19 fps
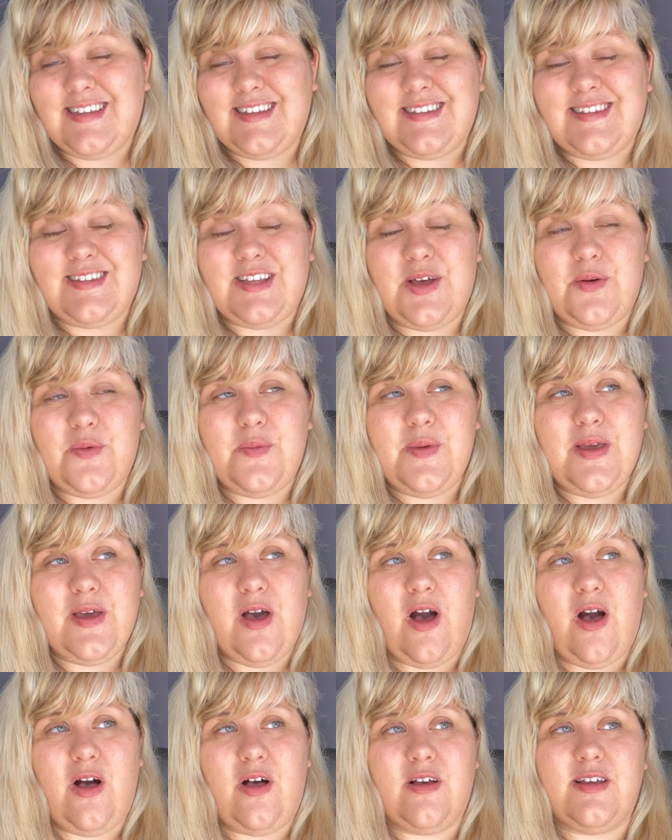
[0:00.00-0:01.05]
So we
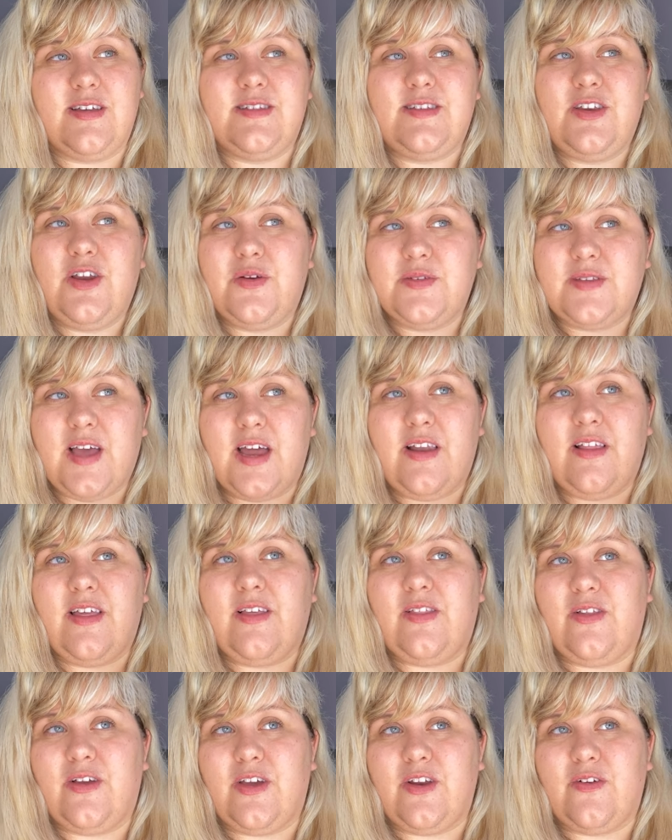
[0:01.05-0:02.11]
call, because, you know, I was kind of
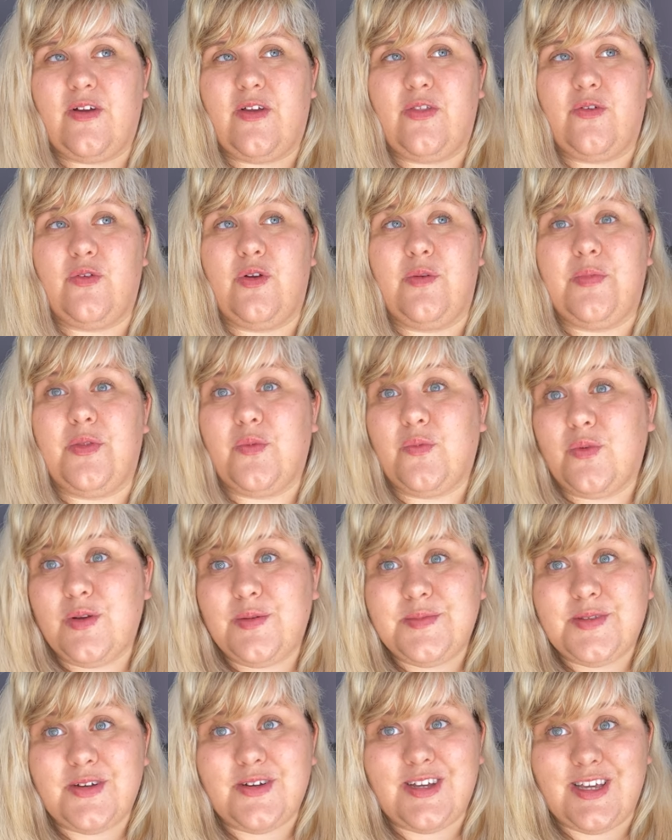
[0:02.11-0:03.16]
like looking around the room. The
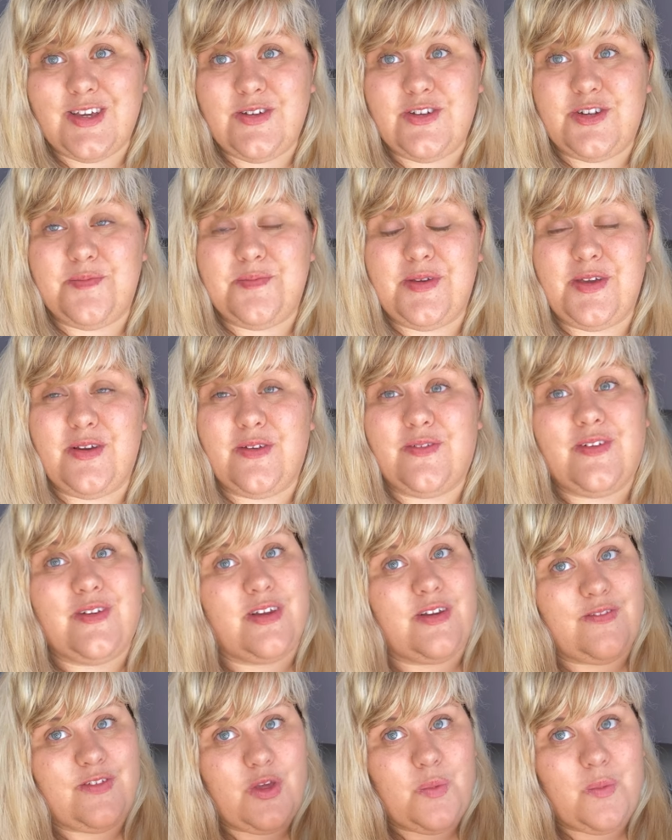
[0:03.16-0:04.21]
rooms are huge and beautiful.
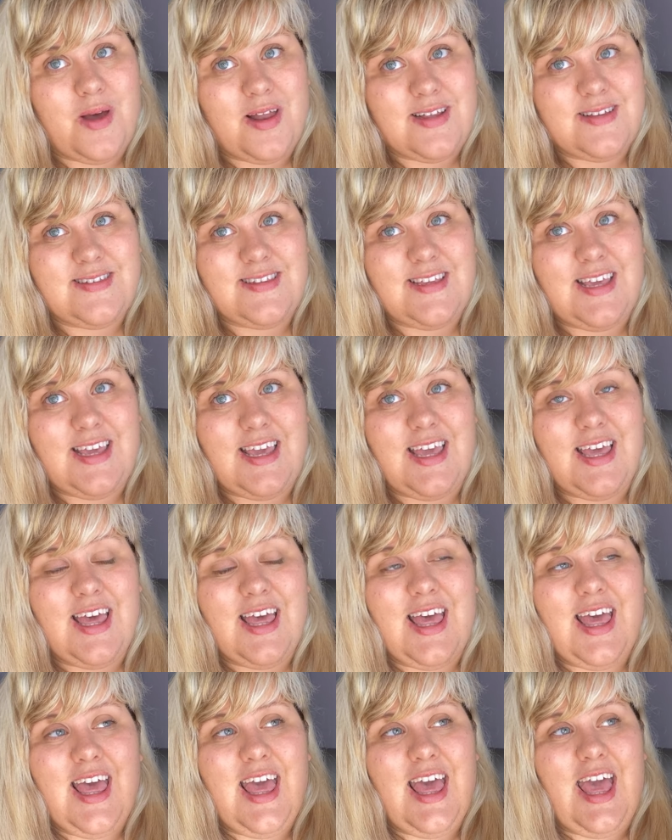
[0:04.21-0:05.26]
And if you want to see
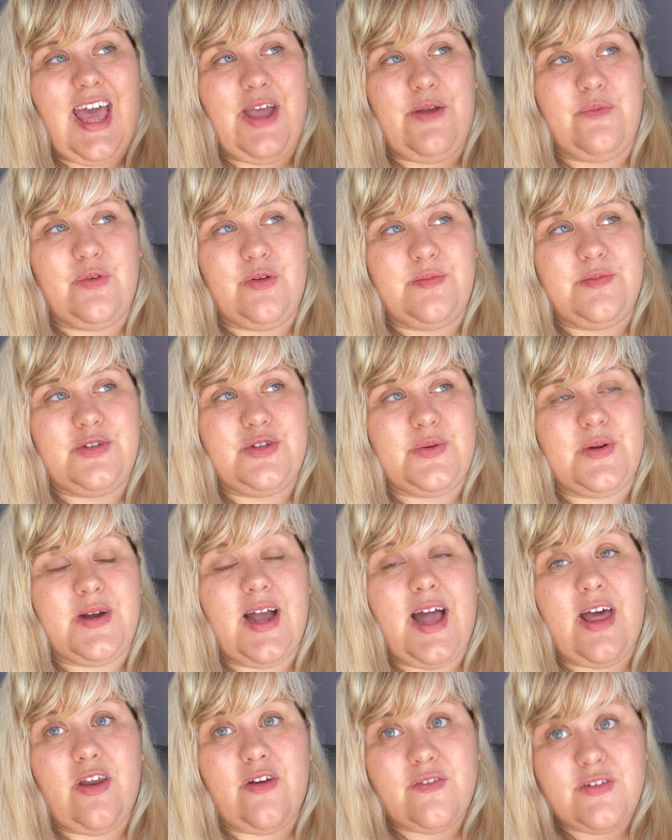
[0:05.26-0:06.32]
a room tour,
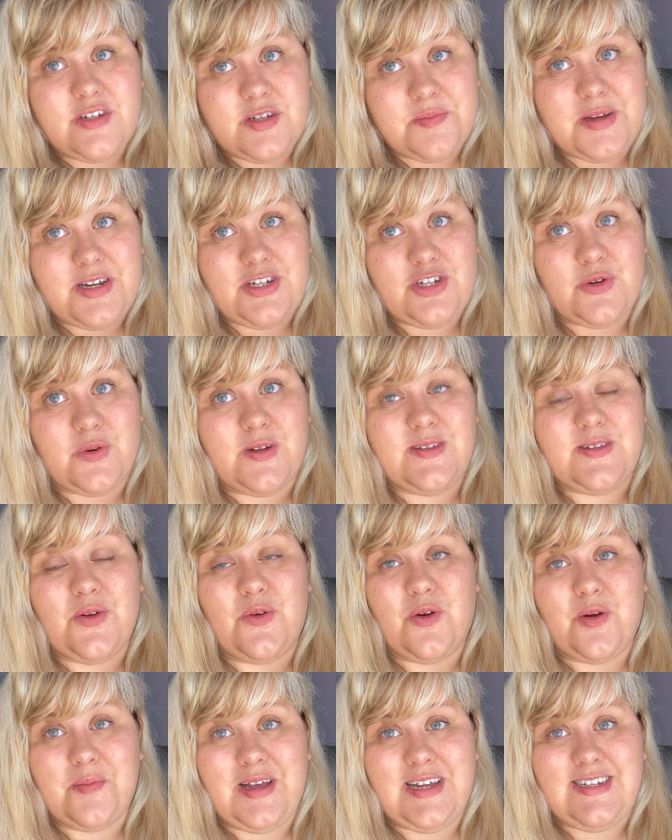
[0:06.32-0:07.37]
head over to my shorts
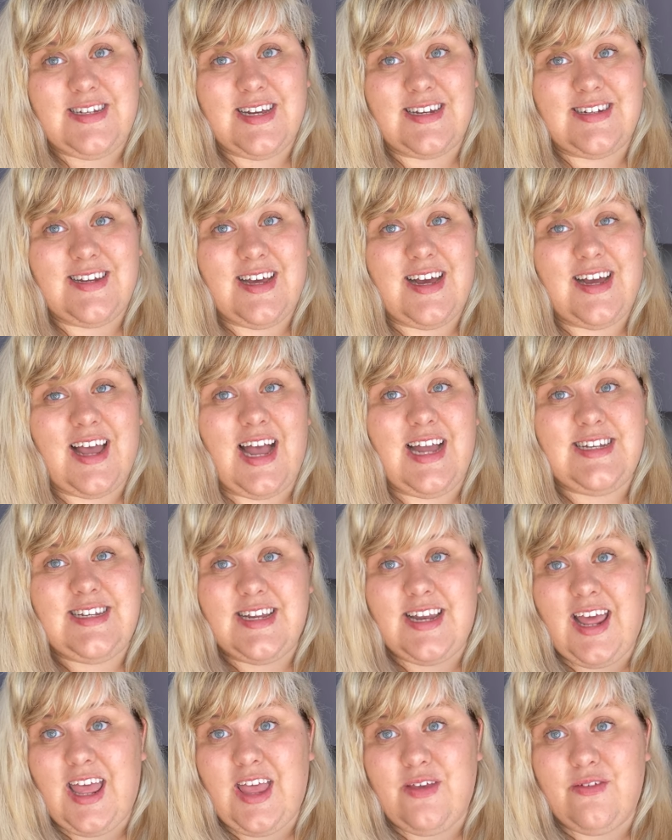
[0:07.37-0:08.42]
or my TikTok. I
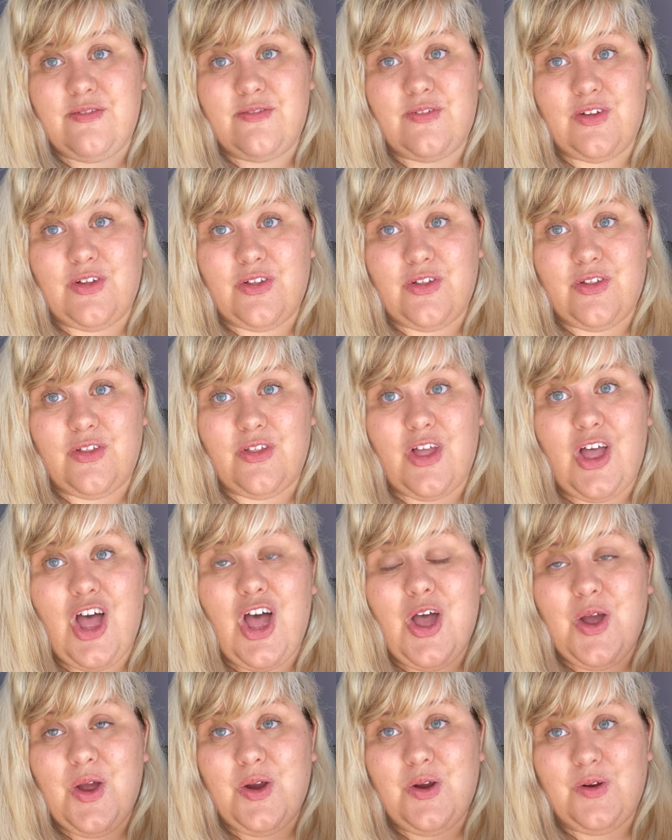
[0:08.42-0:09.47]
did a full
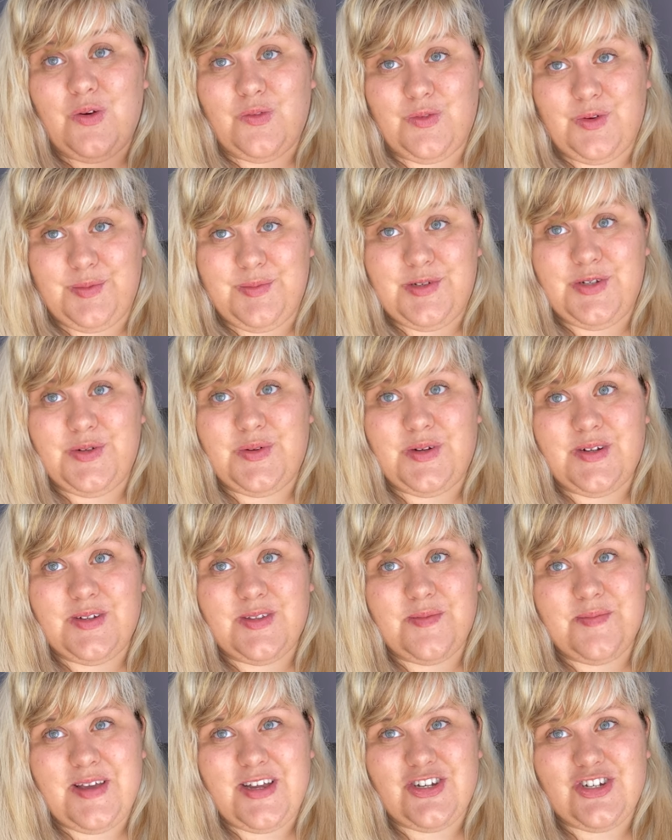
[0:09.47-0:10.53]
room tour,
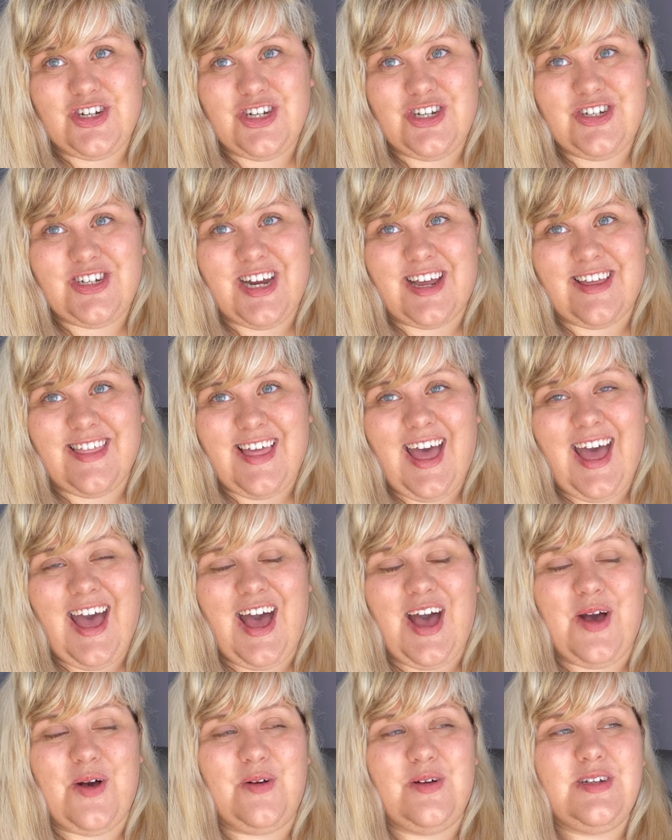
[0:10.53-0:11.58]
so make sure you check that
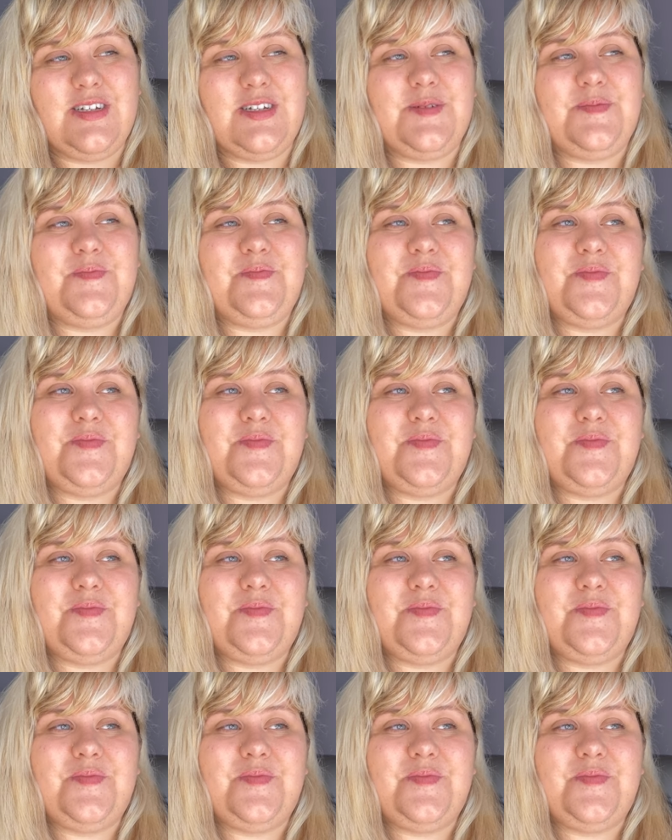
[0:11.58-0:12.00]
out.